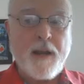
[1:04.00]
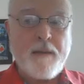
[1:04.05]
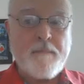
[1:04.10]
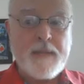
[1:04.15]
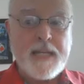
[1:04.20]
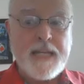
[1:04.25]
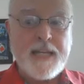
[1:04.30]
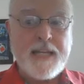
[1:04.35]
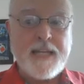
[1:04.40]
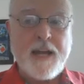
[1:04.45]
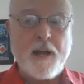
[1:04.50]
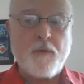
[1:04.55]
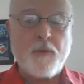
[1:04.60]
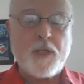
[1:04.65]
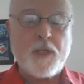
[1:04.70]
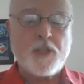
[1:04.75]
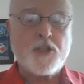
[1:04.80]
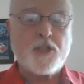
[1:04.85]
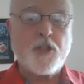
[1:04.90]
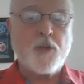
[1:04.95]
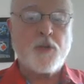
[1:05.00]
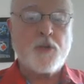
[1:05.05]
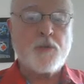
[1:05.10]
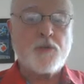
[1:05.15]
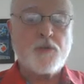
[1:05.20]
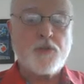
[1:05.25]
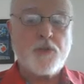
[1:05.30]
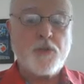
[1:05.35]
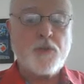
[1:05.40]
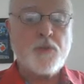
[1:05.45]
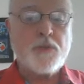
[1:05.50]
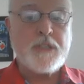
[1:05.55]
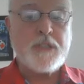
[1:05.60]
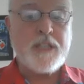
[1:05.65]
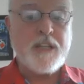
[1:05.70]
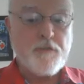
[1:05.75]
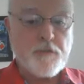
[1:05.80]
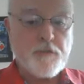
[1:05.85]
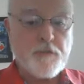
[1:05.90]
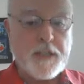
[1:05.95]
I mean, I want to show you 2
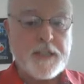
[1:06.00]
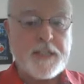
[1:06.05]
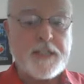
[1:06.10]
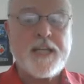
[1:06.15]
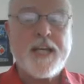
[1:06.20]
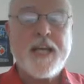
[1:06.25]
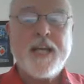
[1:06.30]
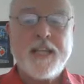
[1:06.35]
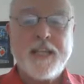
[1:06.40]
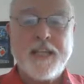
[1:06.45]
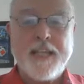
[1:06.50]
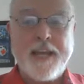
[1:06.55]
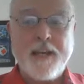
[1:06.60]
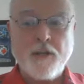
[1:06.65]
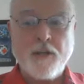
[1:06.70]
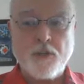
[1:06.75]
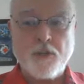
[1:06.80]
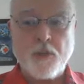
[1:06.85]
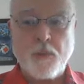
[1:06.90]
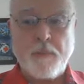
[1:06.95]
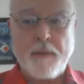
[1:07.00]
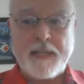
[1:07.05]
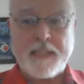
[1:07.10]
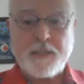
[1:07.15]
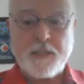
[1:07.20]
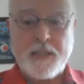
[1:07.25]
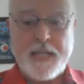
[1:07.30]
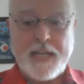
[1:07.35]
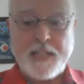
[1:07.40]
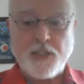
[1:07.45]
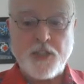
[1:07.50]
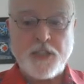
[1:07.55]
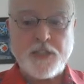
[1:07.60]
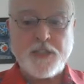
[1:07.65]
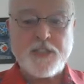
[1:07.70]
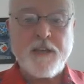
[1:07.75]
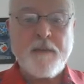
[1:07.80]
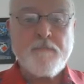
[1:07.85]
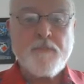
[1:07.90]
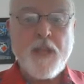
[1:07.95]
different layer group
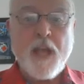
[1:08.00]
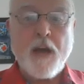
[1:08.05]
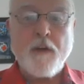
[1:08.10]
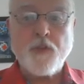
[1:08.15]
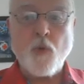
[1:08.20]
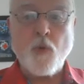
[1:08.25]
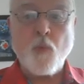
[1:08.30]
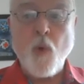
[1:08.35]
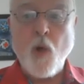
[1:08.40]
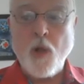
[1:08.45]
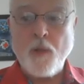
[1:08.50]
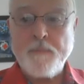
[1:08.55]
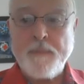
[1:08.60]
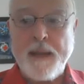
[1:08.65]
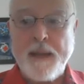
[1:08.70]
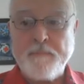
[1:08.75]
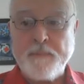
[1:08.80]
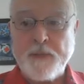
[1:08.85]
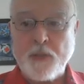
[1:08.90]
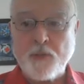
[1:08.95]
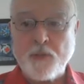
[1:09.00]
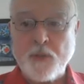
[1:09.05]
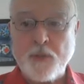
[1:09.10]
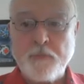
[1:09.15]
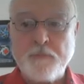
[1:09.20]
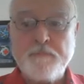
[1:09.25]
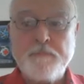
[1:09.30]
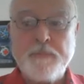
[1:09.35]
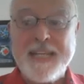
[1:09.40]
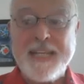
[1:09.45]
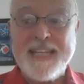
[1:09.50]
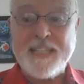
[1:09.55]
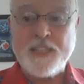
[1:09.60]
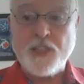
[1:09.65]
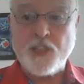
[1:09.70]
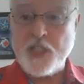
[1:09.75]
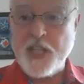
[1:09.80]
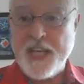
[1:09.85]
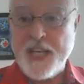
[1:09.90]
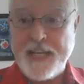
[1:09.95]
extensions of the wallpaper group
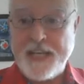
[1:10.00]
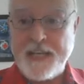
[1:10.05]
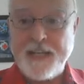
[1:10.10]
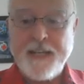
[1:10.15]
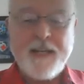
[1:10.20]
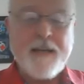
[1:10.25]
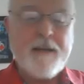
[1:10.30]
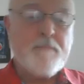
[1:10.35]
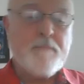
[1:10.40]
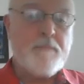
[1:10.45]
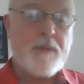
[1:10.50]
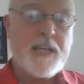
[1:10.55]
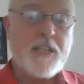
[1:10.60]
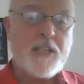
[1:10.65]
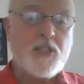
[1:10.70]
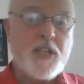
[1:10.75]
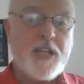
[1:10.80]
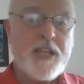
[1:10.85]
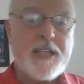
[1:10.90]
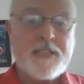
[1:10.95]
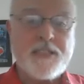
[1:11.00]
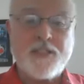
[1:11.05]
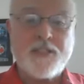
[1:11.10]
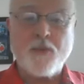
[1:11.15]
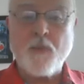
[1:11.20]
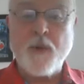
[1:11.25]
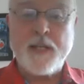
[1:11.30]
PG. PG is the